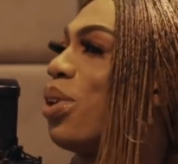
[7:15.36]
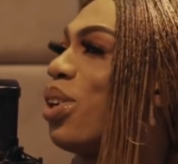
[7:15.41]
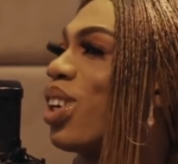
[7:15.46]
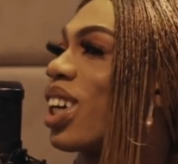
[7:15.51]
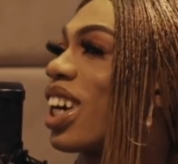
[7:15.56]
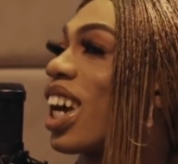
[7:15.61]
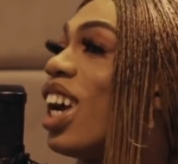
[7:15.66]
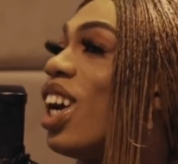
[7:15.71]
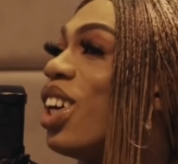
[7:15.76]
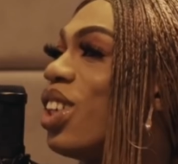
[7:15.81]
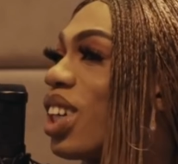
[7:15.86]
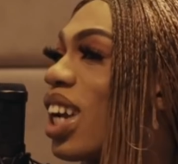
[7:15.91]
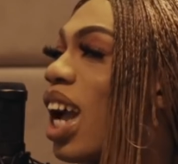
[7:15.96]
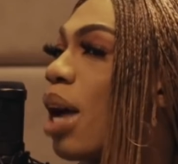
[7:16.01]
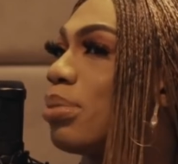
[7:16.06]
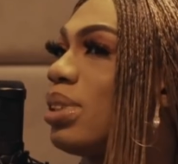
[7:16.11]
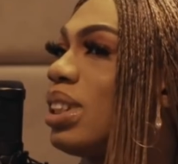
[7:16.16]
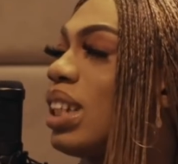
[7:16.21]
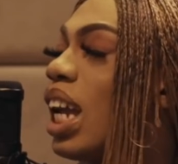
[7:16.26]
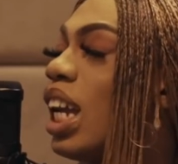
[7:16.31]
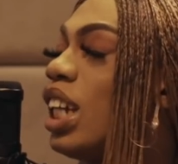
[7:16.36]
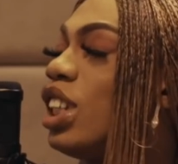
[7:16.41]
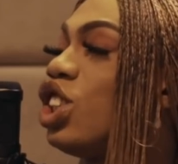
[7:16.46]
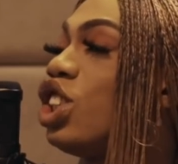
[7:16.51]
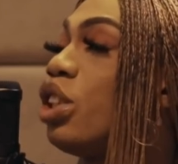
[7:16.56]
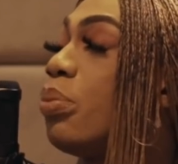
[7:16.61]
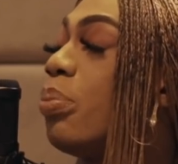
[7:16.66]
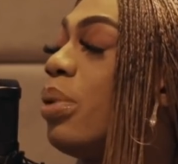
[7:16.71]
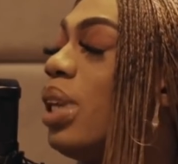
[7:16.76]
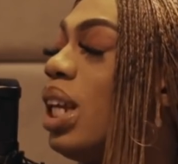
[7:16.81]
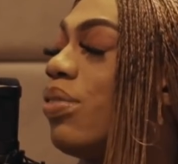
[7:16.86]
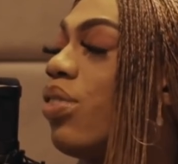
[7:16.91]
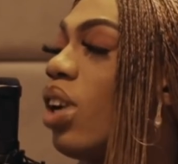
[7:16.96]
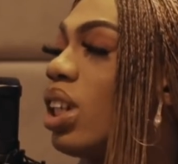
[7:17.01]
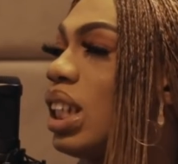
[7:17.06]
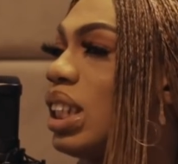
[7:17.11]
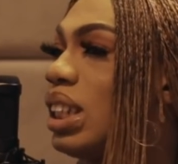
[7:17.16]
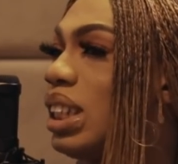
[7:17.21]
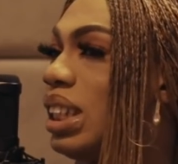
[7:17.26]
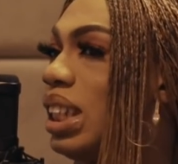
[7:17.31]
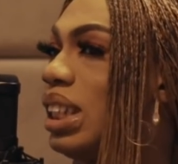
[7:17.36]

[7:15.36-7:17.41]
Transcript: puke. You get what I'm saying? She believed all those